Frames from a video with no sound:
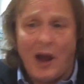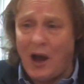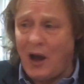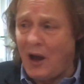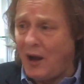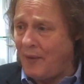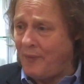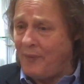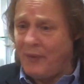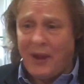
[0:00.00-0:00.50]

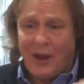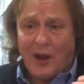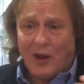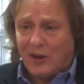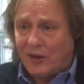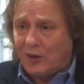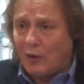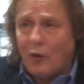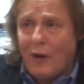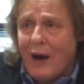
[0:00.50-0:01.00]
um,
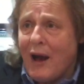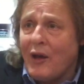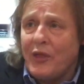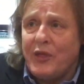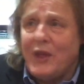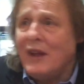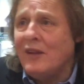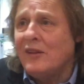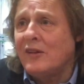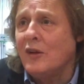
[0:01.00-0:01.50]
saw how
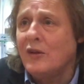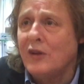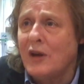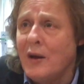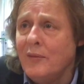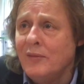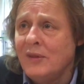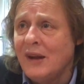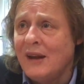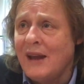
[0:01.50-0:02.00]
things could
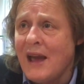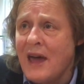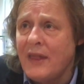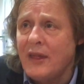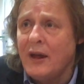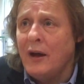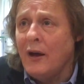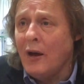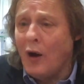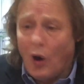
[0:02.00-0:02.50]
come
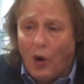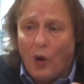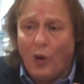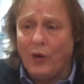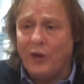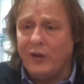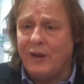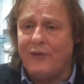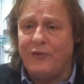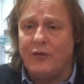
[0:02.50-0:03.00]
together, all
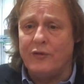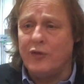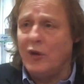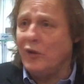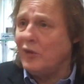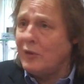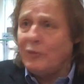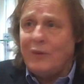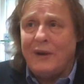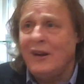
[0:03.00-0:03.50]
the different
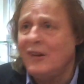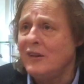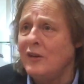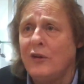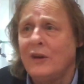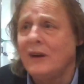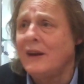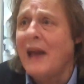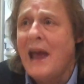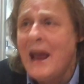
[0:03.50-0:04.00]
routes. And when there's not
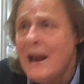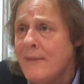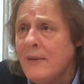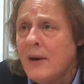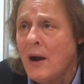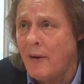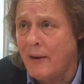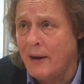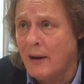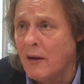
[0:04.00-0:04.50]
a game
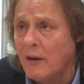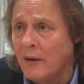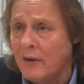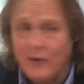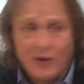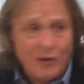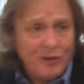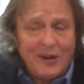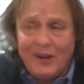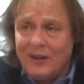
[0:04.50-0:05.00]
going on, of
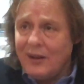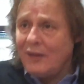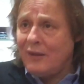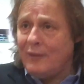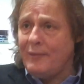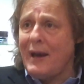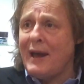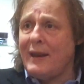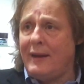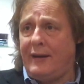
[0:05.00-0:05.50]
course, it
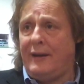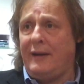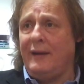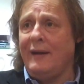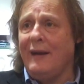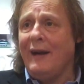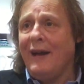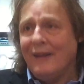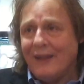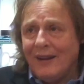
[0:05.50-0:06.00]
doesn't matter.
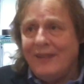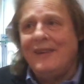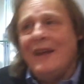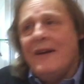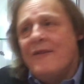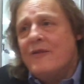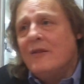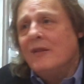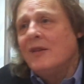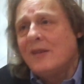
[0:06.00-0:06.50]
The
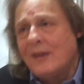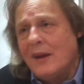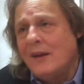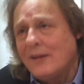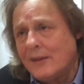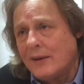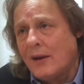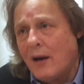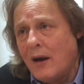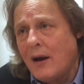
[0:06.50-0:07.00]
difference
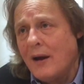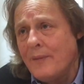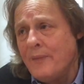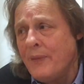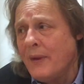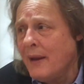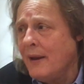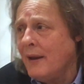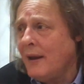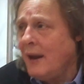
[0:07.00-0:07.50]
this time
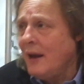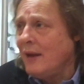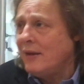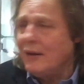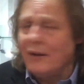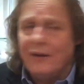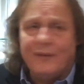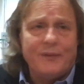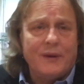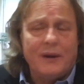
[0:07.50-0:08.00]
is
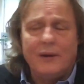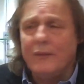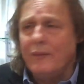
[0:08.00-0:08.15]
that